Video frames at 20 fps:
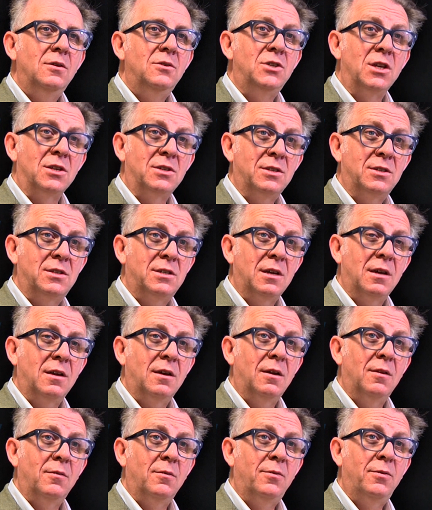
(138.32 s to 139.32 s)
Just
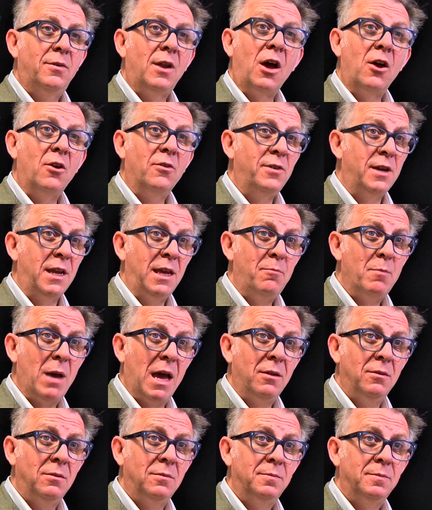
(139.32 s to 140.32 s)
fly off an
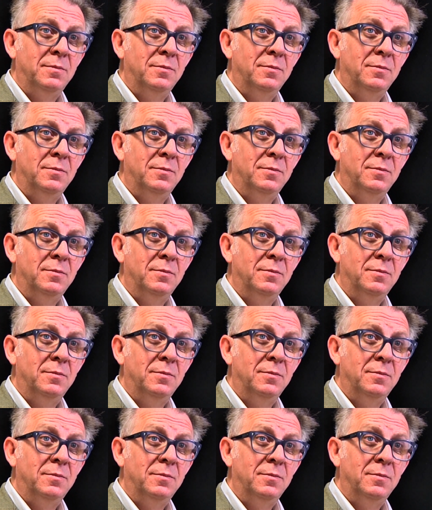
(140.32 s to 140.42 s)
email,